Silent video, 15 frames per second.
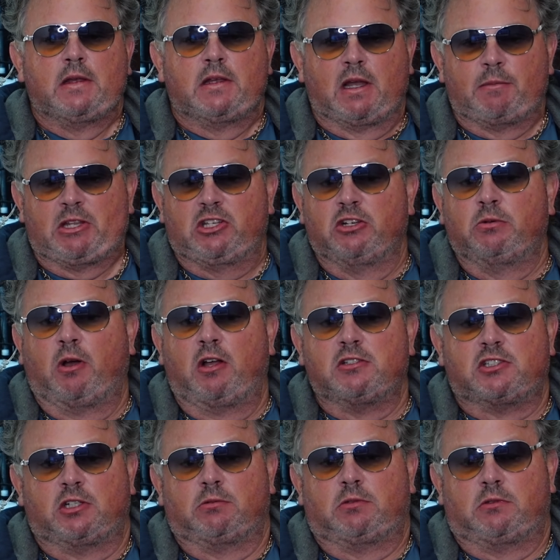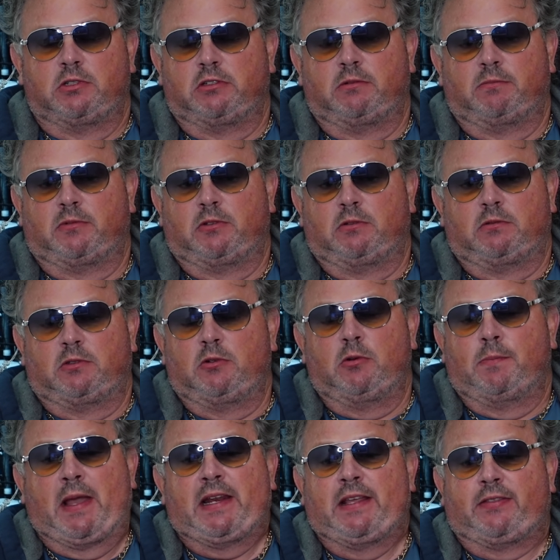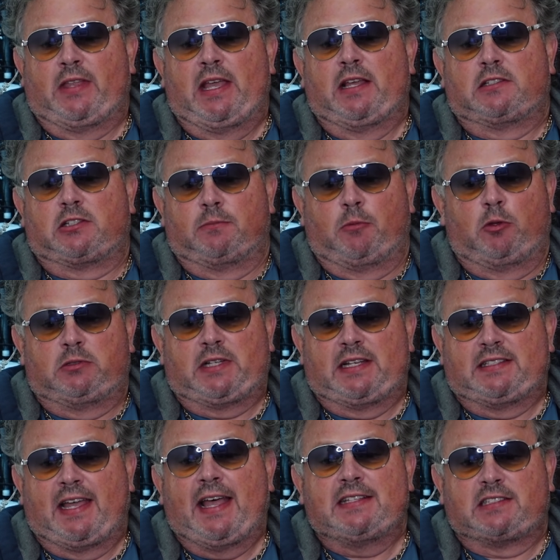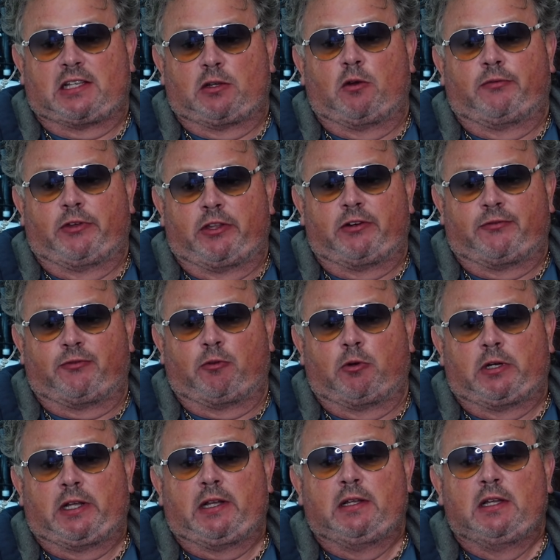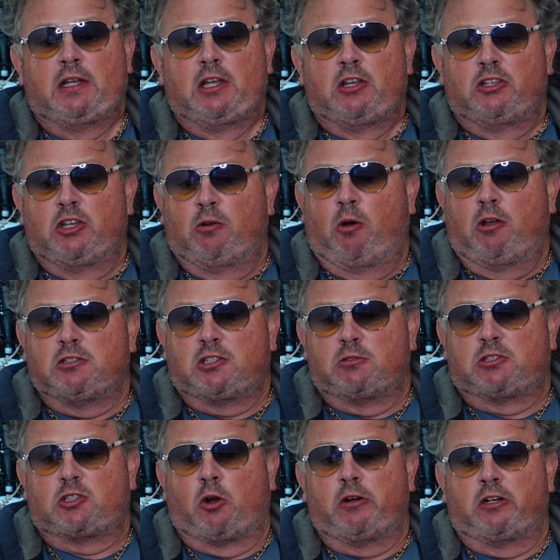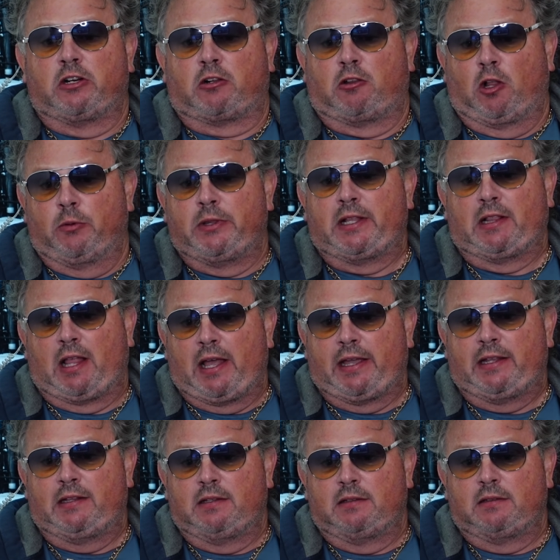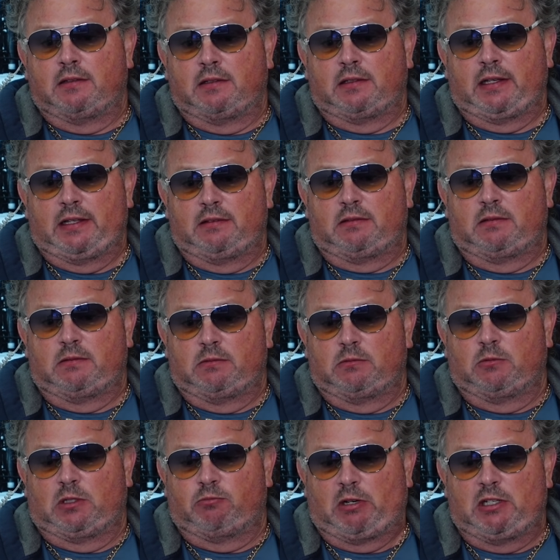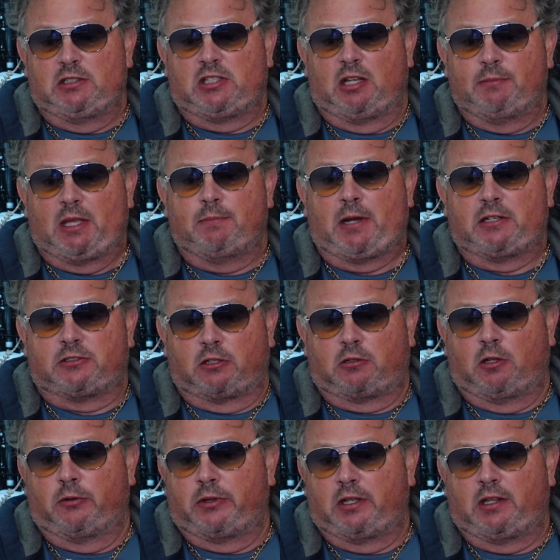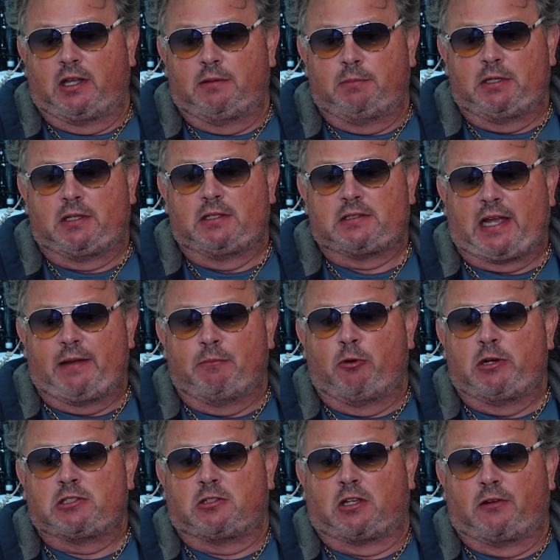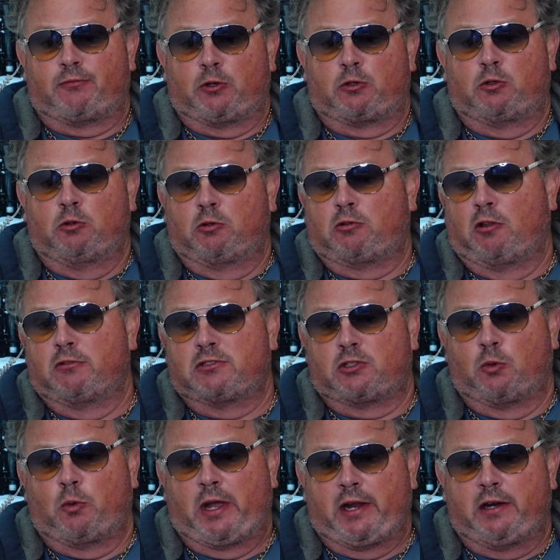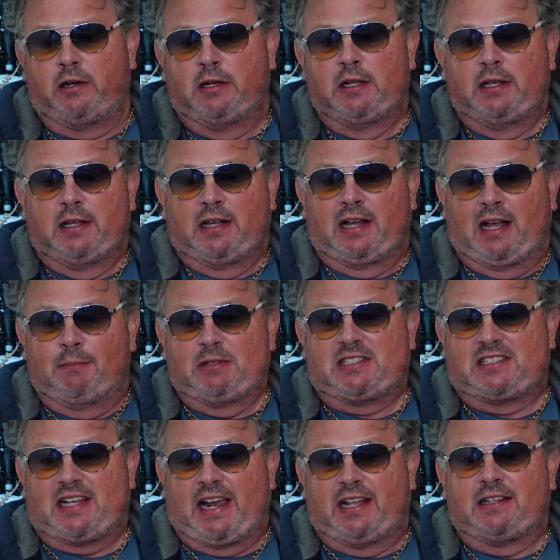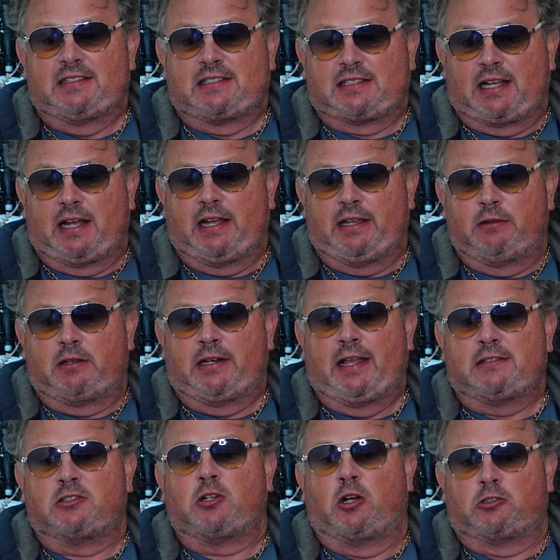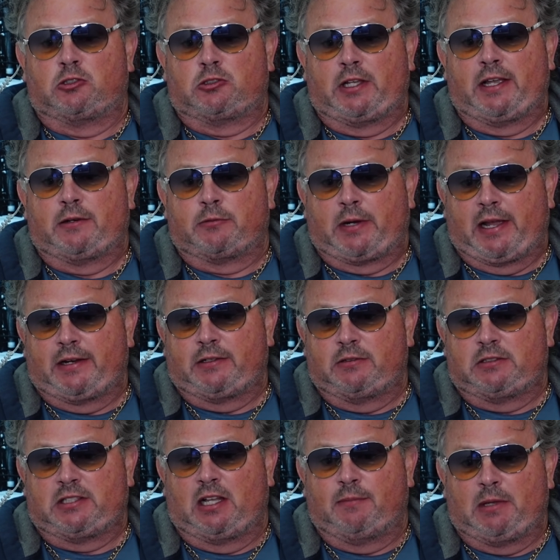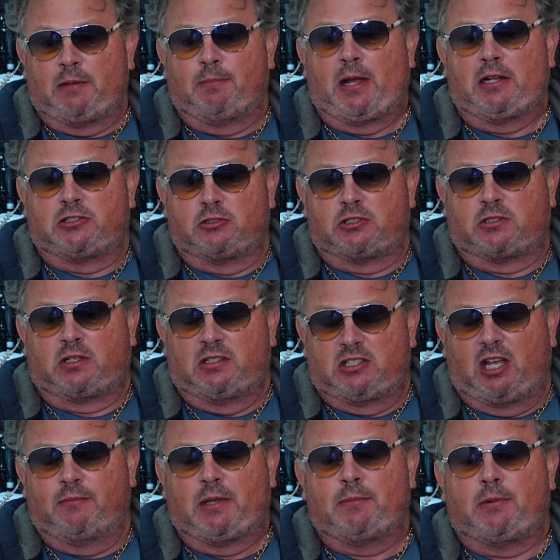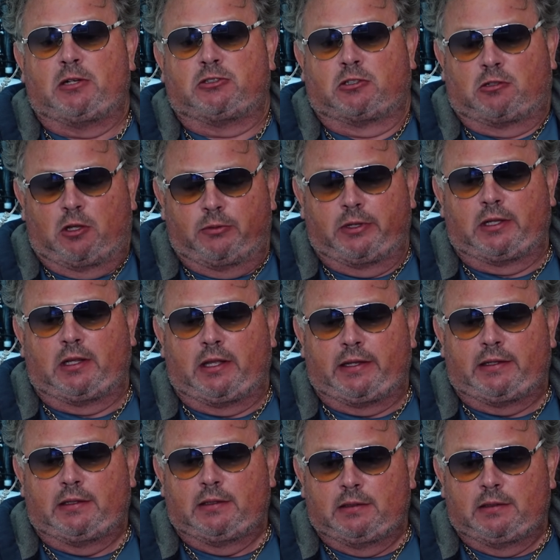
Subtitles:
I mean, you do many things. You're multitasking over there in Florida. You also started a clothing line. And what do you tell me about your clothing line? Because I'm always looking for cool clothes to wear. I'm a stylish guy. You can ask Dr. Dan Ratner. Tell me about your clothing line.